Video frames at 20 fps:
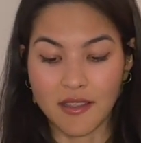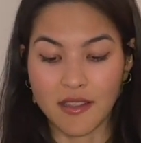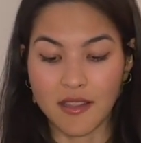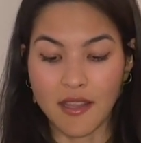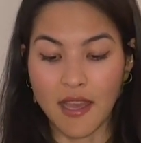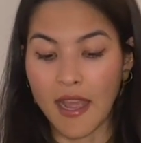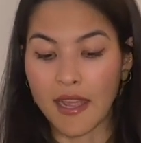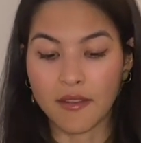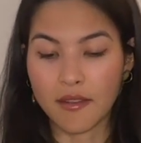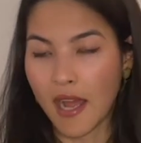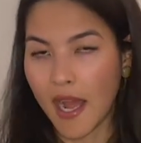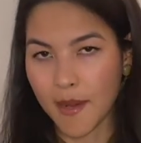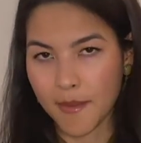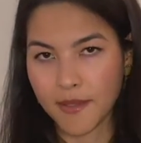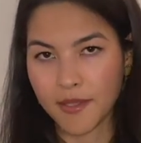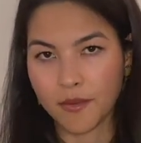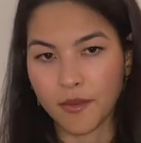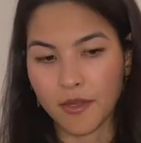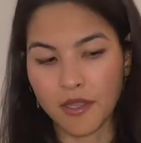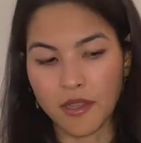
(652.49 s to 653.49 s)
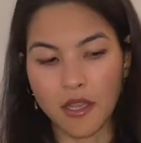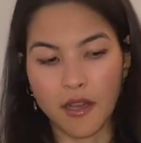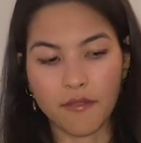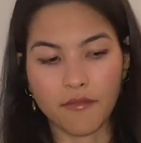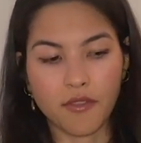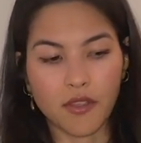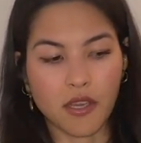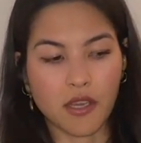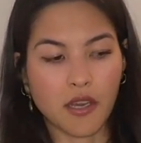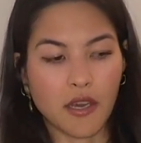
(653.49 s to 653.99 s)
I absolutely love
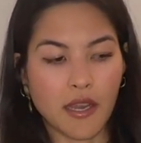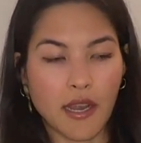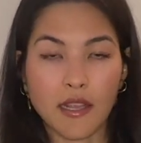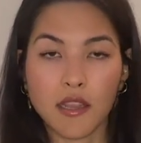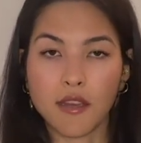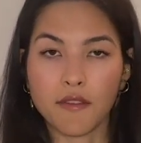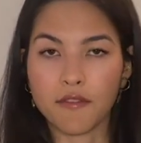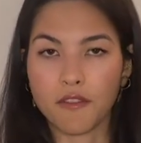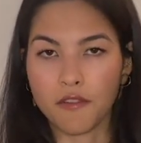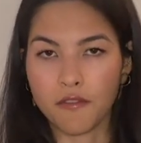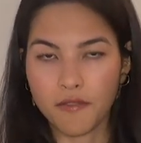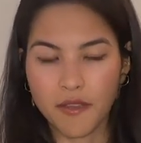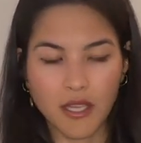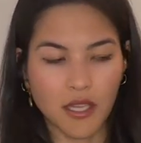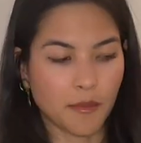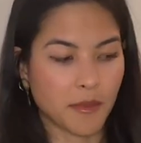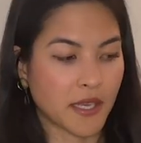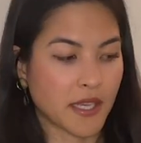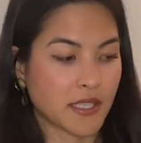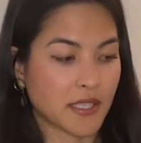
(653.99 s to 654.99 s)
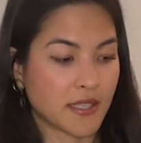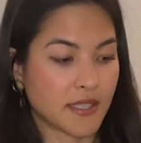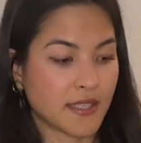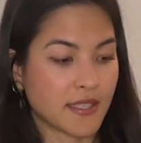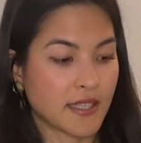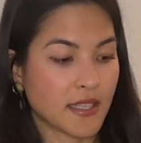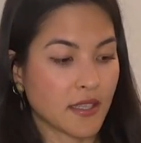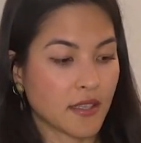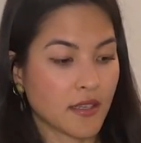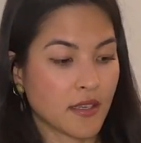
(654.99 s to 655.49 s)
the cut. I love the feel because it's
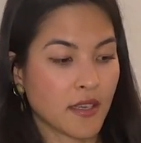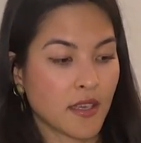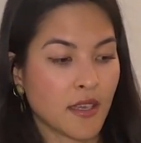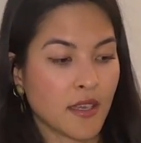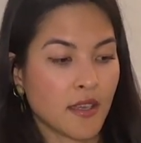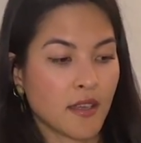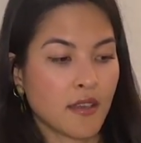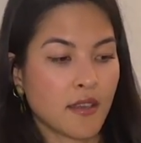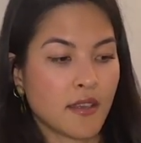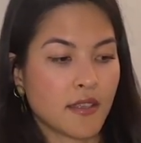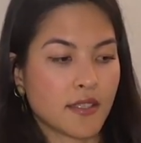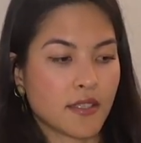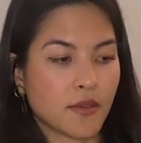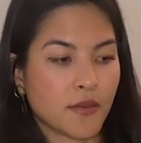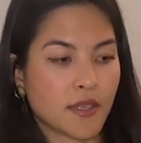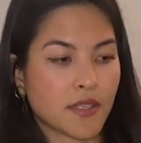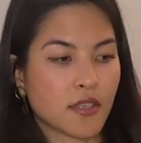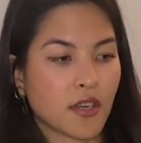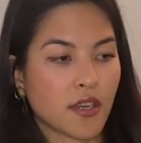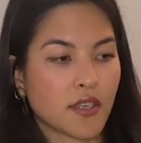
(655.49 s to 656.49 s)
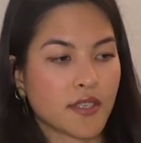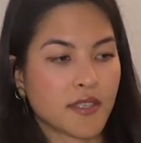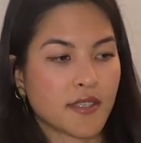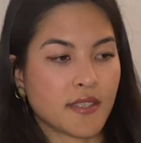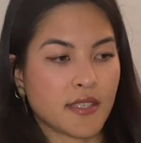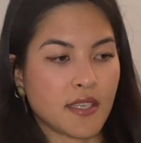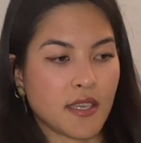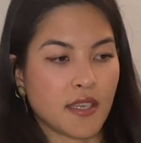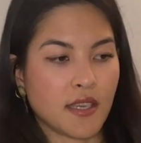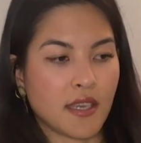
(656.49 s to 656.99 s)
silk, so it's hard to
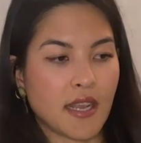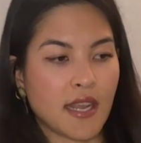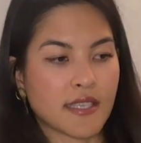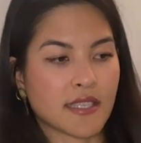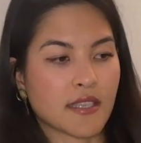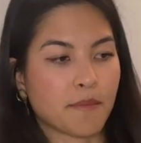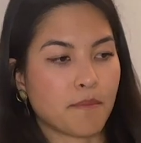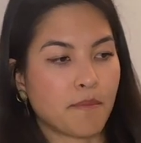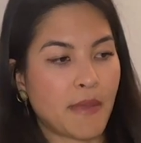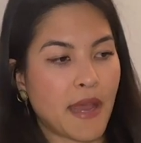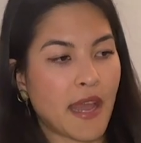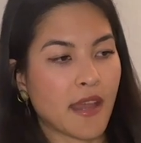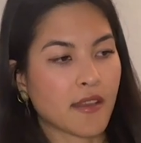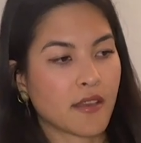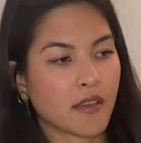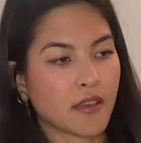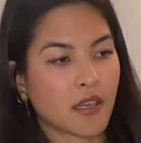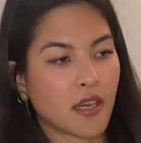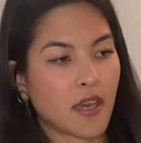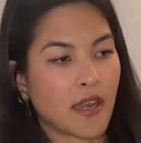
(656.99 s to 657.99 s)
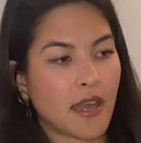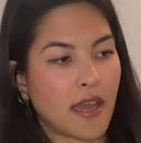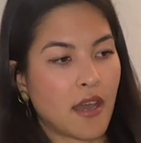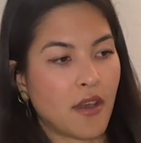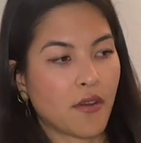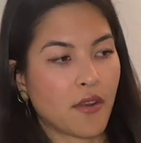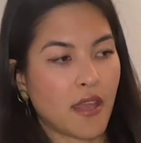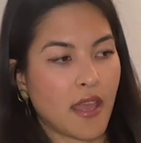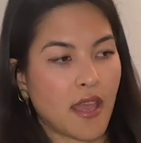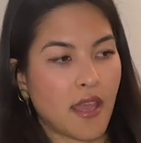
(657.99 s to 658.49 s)
see. It has a back
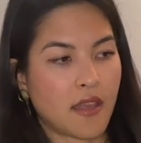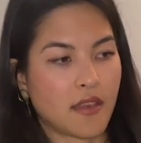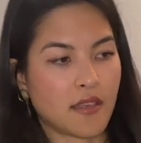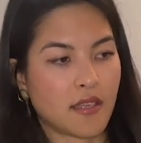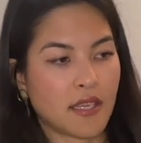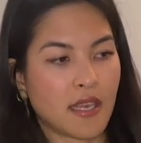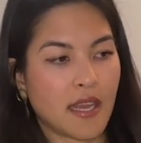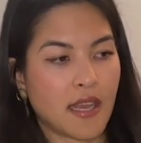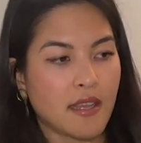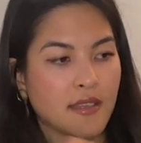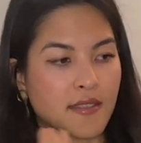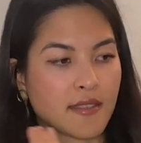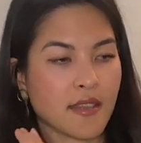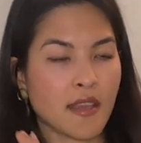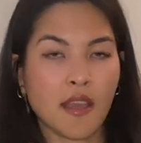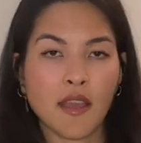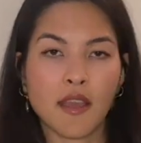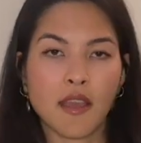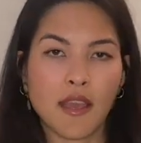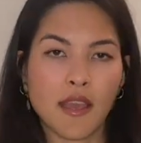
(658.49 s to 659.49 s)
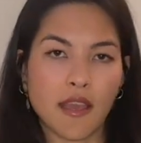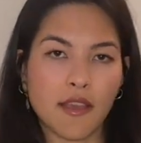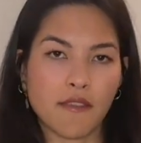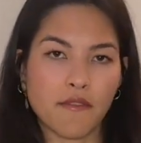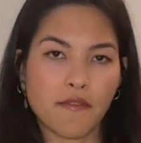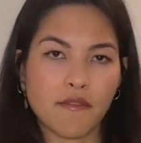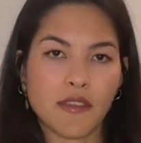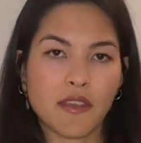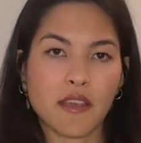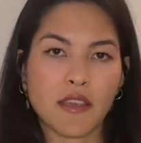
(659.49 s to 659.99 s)
cutout and it has
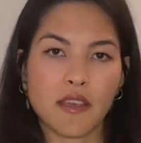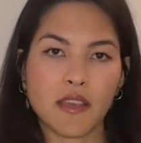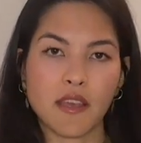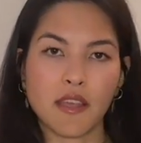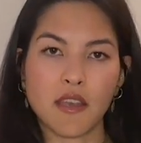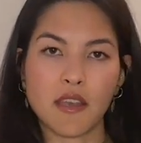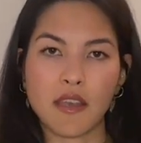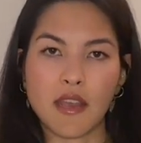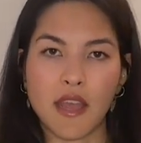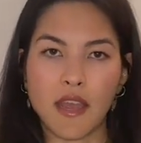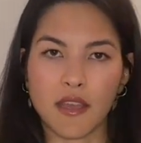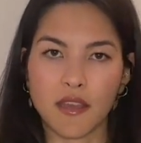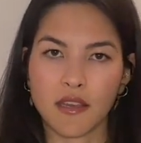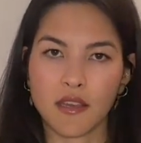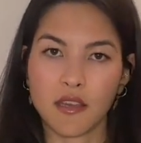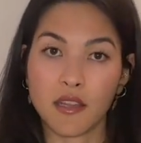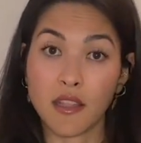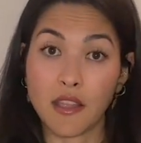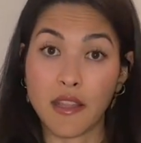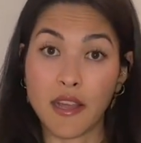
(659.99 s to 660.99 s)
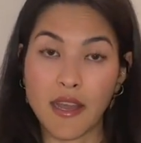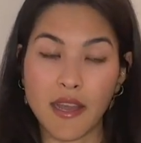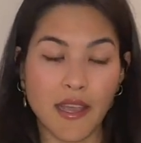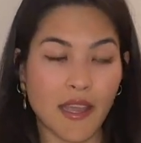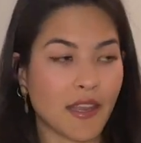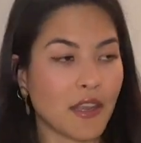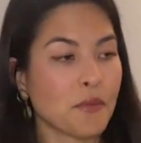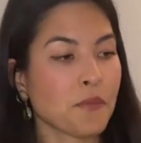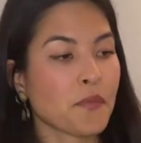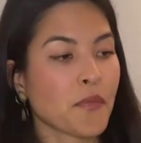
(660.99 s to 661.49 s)
a V-neck line.